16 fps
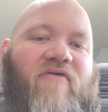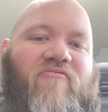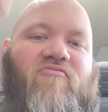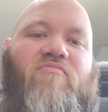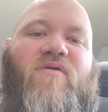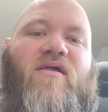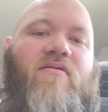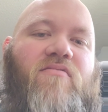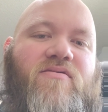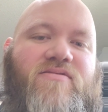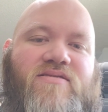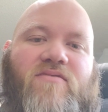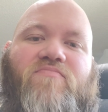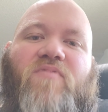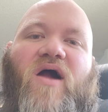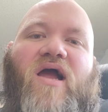Everybody knows
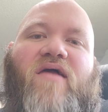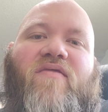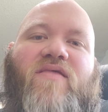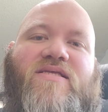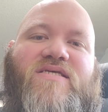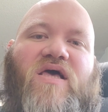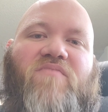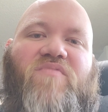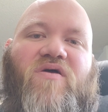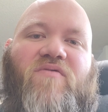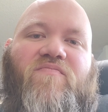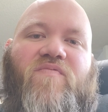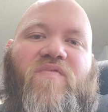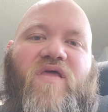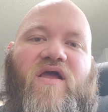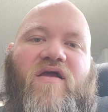the fire that's coming up
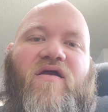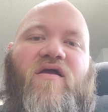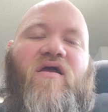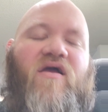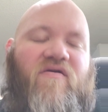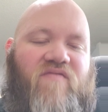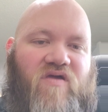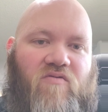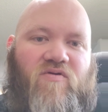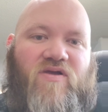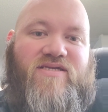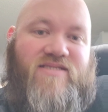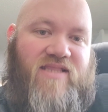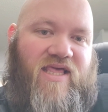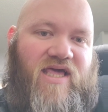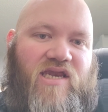from there. They
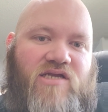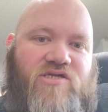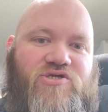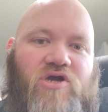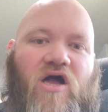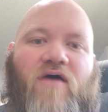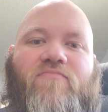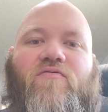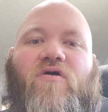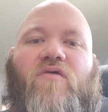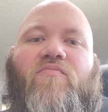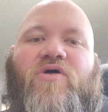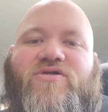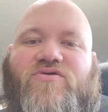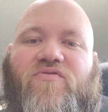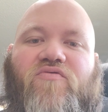recently had a drop for a
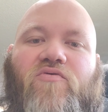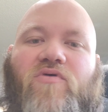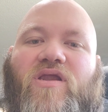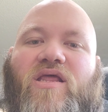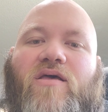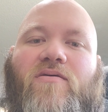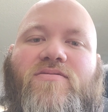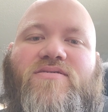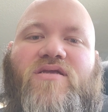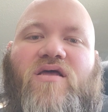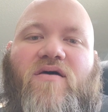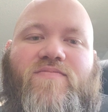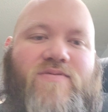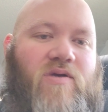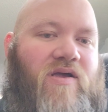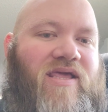bunch of 3DO
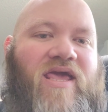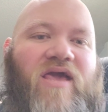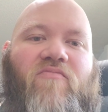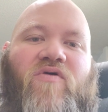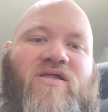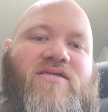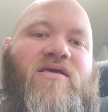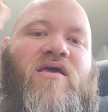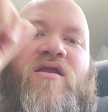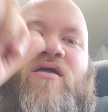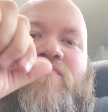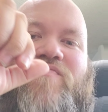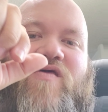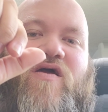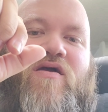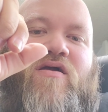stuff, so I can't wait to get
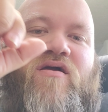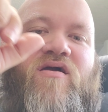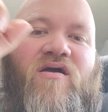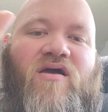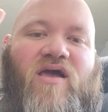up there